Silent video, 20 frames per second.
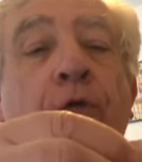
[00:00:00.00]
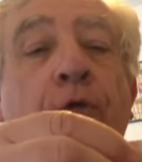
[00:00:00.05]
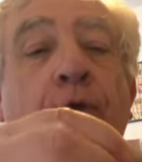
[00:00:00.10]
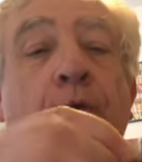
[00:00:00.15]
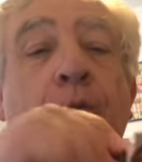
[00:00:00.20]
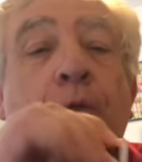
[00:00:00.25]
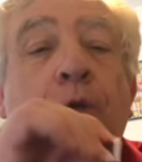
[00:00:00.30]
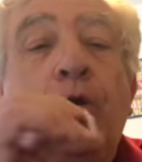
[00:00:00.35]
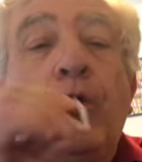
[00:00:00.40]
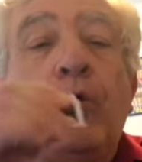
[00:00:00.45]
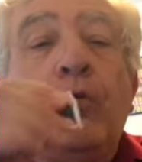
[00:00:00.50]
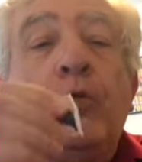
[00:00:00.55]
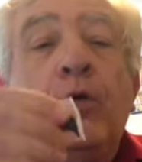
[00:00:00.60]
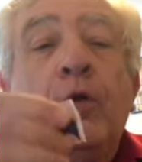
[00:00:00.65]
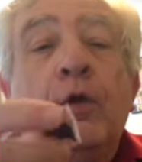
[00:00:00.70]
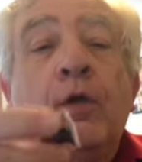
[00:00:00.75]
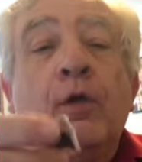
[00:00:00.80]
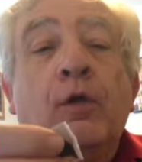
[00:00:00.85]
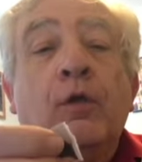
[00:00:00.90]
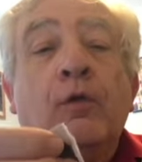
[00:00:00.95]
There we go.
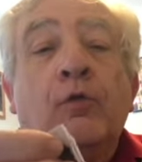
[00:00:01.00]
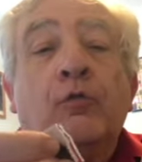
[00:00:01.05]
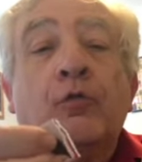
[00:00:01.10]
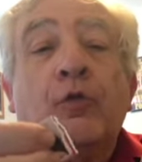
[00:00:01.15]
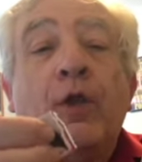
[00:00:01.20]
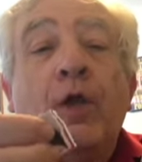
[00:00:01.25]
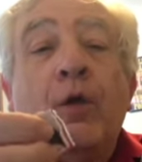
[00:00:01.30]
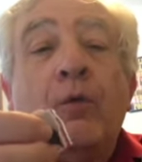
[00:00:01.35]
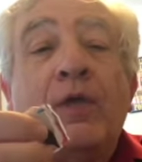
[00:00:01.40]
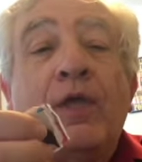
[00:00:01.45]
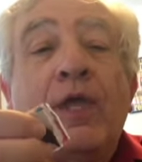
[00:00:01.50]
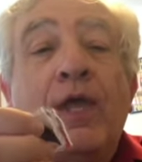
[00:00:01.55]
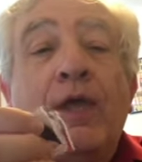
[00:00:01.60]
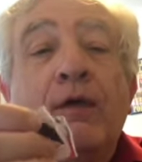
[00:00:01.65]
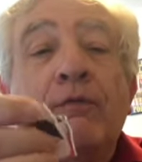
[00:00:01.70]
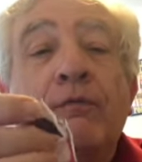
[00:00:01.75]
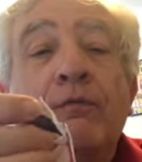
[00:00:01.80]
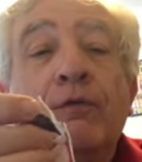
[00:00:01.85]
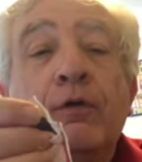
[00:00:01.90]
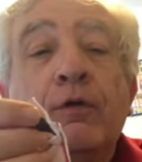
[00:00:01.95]
So now we
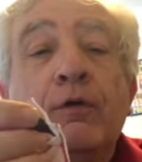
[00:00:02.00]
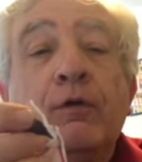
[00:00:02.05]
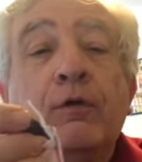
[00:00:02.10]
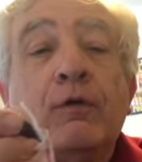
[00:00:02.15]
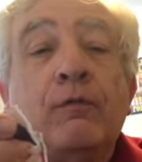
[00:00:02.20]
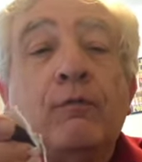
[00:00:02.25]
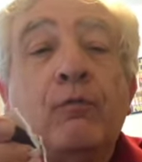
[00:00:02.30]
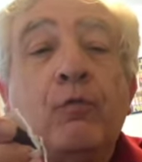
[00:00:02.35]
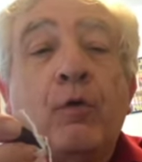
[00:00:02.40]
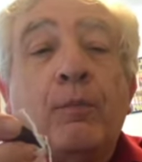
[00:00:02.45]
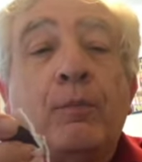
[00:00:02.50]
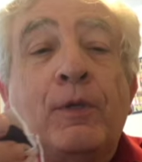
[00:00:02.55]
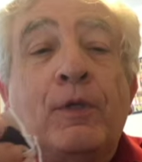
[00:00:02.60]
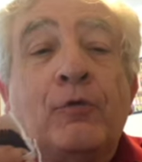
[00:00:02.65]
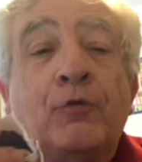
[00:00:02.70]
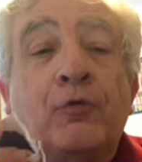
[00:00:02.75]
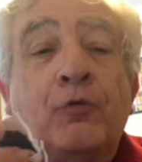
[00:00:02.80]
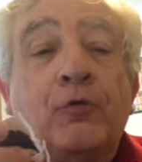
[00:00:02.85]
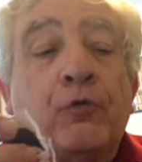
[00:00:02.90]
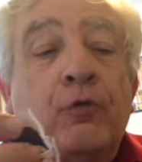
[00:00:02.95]
have 4
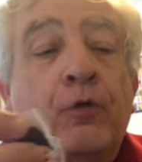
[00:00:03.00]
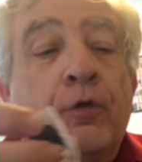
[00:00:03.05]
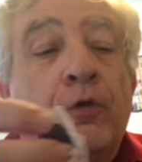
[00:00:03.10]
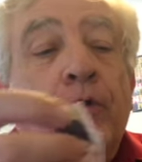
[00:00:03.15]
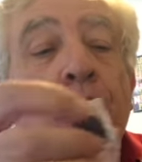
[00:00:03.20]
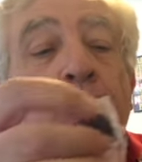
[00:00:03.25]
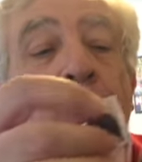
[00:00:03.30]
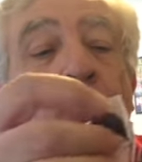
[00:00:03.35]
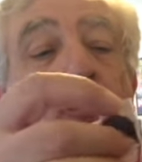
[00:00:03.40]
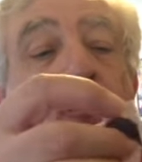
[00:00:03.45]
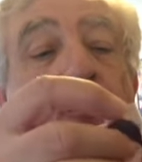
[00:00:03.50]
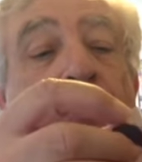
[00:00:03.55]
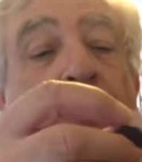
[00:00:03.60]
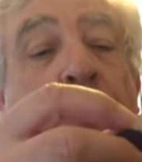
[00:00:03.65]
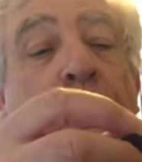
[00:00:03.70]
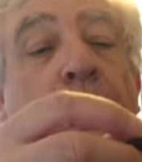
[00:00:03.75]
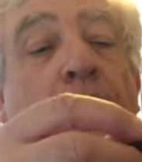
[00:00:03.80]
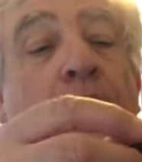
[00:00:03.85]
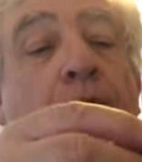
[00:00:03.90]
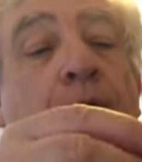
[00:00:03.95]
pieces. Just
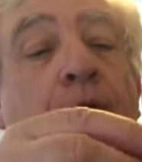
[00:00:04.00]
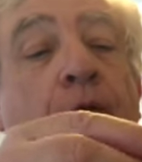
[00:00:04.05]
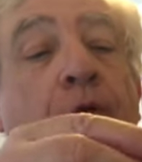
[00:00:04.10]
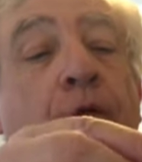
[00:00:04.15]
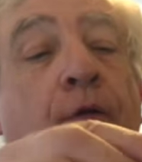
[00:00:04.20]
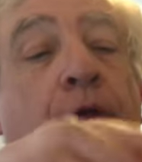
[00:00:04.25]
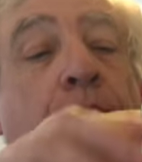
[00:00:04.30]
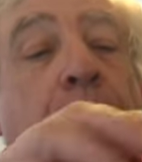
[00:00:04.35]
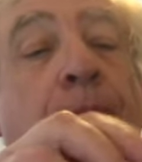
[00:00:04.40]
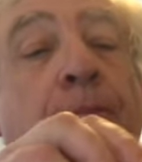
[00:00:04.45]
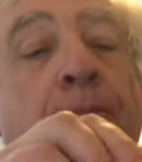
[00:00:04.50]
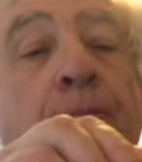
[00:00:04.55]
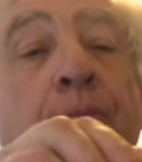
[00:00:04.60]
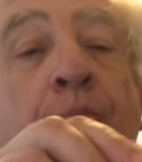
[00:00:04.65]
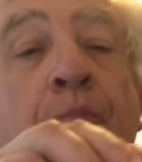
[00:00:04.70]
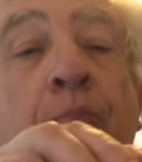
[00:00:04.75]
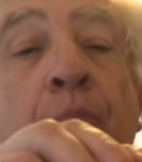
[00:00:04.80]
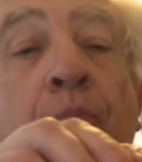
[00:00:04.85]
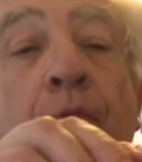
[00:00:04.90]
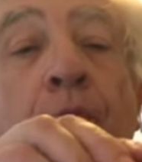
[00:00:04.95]
like that. All right.
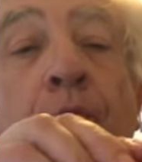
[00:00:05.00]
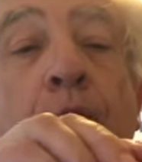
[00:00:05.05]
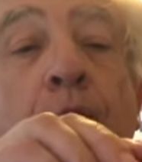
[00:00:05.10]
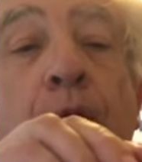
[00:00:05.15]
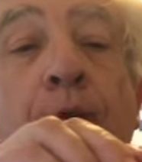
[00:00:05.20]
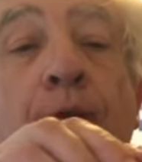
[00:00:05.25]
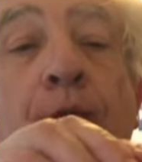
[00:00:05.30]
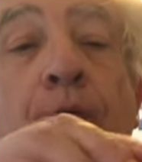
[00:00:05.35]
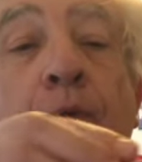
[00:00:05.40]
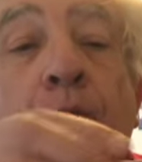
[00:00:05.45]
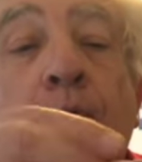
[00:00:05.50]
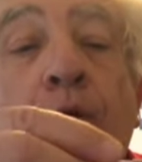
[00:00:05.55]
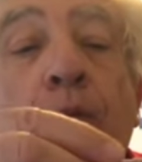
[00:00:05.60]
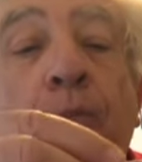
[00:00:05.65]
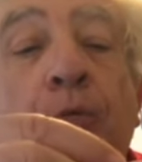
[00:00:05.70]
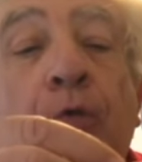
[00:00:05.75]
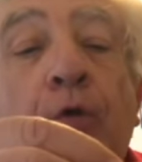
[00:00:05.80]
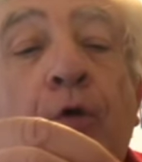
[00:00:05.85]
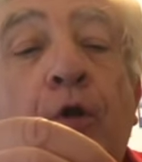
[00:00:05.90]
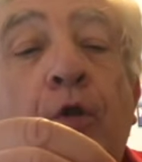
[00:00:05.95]
All right. I'm going
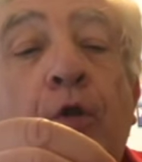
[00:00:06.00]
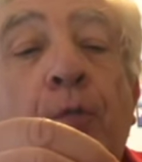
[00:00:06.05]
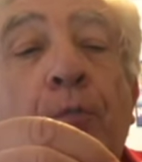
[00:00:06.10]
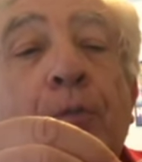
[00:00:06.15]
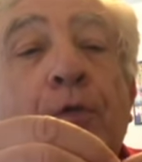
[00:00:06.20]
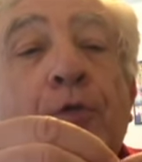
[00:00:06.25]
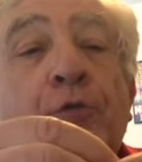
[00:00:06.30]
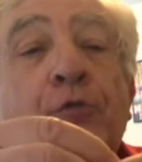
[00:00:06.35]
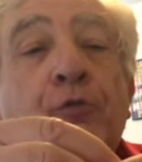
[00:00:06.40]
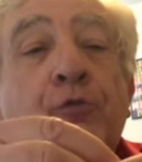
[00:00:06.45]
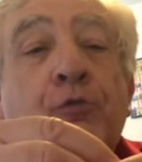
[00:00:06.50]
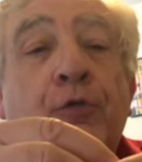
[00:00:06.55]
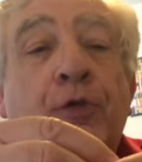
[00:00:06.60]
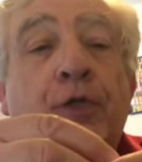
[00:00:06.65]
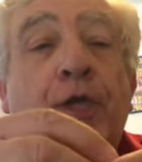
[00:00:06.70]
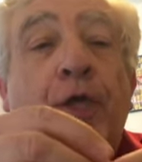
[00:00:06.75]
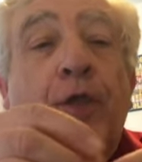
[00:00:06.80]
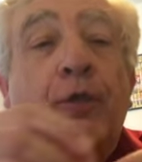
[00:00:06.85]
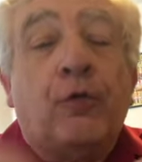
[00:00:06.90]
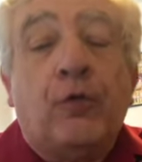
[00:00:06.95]
to put all the pieces
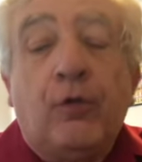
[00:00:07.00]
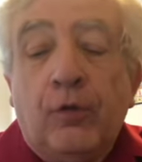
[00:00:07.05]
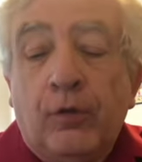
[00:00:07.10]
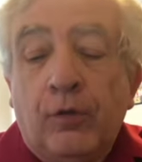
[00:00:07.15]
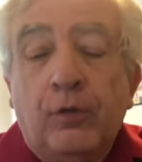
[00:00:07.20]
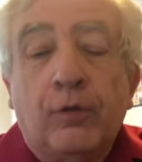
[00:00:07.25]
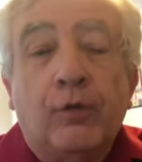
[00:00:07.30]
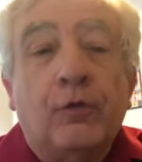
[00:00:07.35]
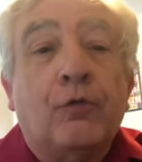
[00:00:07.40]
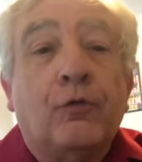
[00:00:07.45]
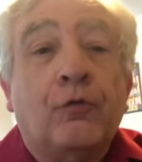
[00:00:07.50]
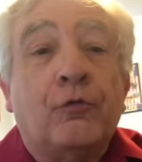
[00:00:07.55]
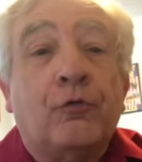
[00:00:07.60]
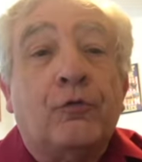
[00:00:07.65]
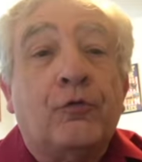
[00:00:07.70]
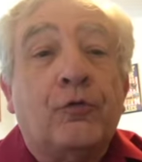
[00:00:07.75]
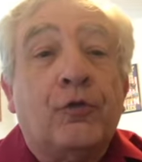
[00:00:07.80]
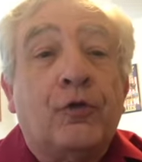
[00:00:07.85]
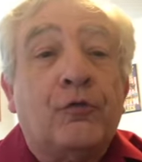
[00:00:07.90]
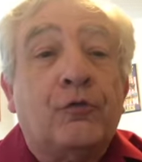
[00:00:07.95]
together.
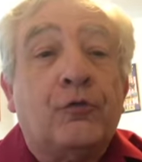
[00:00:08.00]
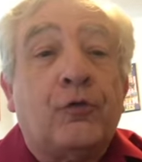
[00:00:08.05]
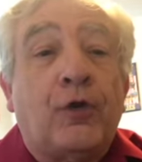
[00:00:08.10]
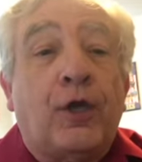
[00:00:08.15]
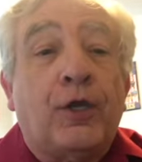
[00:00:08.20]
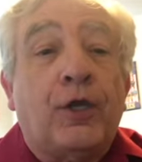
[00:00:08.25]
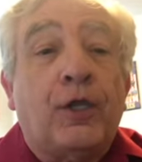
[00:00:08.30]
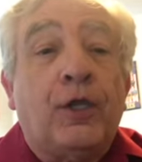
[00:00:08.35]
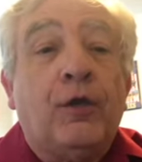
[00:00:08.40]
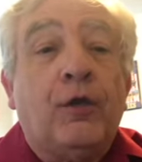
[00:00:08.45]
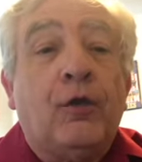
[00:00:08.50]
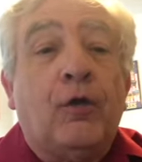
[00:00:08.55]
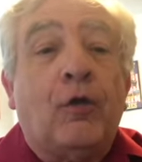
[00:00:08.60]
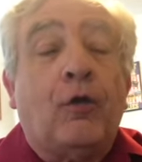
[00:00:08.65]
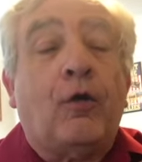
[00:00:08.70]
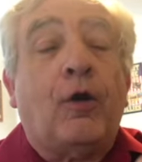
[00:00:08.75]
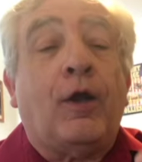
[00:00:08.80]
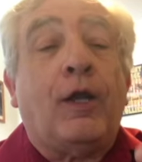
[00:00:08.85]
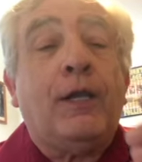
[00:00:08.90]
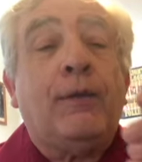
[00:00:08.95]
This is exciting.
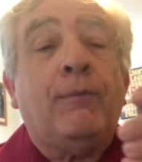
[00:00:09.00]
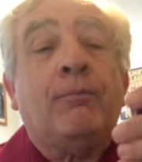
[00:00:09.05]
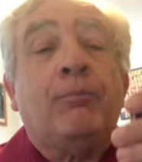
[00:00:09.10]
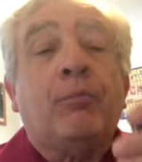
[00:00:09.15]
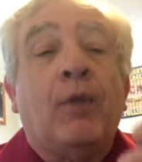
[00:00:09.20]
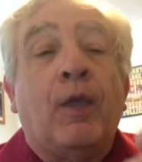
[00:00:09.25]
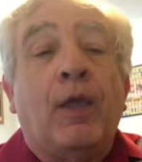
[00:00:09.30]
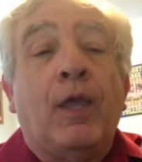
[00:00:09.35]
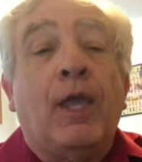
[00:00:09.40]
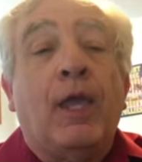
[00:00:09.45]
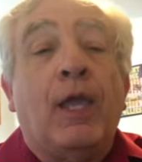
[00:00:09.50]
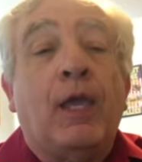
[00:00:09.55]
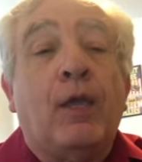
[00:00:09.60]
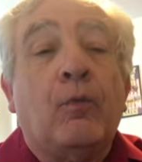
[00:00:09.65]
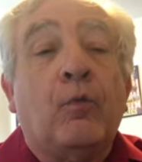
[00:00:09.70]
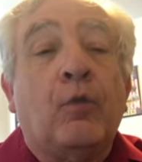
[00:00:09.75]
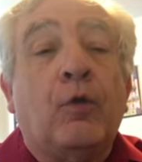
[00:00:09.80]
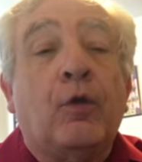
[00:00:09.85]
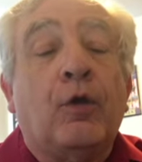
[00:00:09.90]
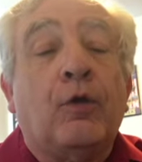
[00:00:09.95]
All right.
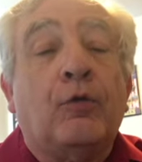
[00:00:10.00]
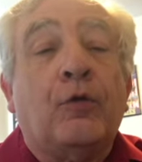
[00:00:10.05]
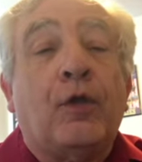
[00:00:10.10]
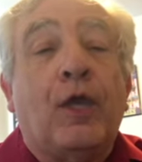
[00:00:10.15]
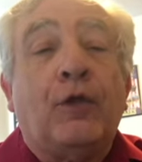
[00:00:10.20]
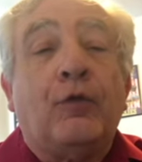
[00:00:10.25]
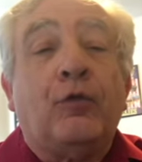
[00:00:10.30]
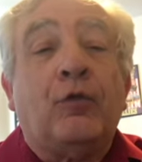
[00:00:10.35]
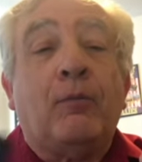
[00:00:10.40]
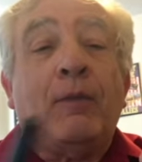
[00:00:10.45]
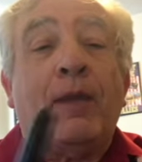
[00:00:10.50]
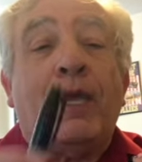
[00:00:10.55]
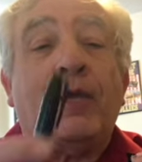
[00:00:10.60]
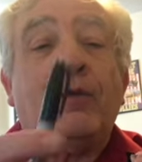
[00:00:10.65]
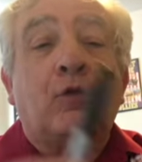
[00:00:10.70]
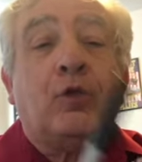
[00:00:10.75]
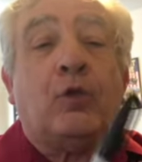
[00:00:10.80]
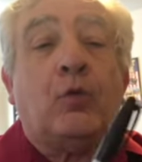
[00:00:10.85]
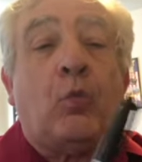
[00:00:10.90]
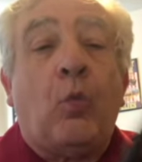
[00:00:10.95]
And we're going to take the
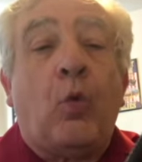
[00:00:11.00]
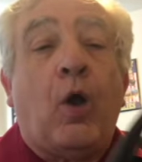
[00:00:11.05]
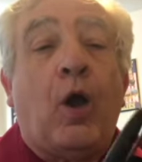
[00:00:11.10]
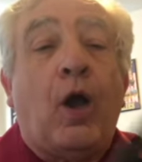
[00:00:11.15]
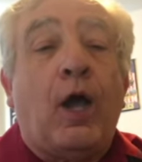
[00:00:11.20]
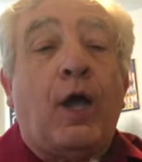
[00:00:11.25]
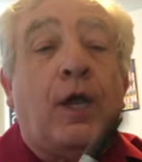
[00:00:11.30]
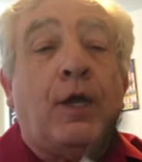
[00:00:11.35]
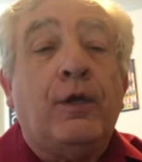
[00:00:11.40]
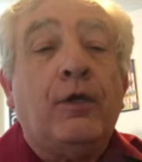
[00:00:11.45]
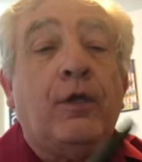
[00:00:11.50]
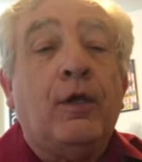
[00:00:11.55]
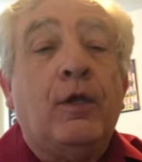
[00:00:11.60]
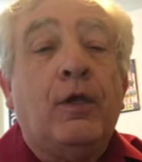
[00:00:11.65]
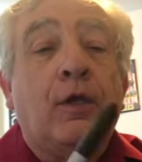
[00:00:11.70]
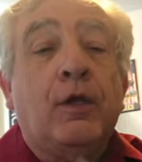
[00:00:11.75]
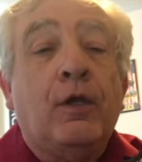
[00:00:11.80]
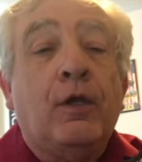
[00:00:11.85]
magic wand.